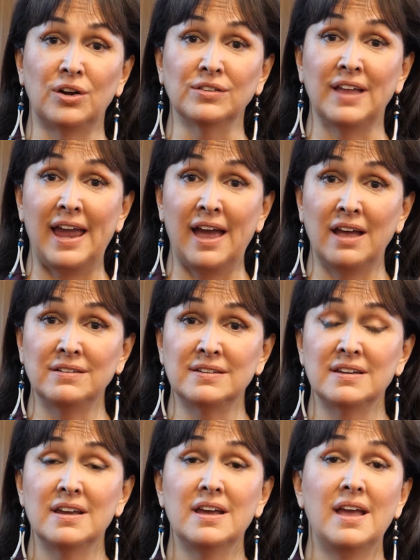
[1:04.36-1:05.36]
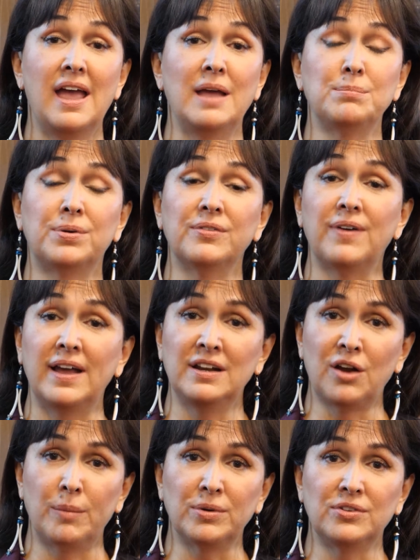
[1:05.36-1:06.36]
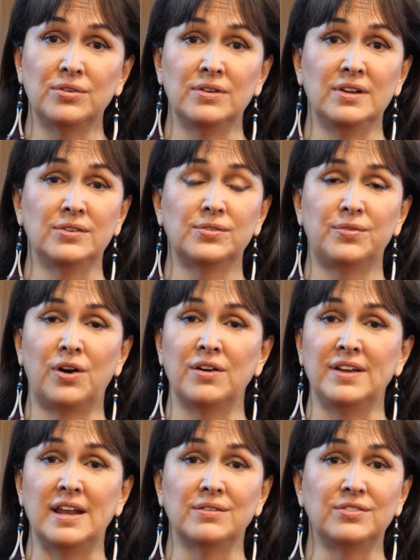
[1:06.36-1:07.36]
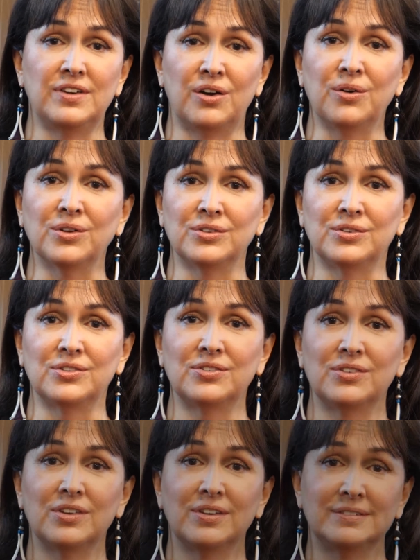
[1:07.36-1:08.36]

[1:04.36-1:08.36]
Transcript: our land and providing opportunities for our native shareholders.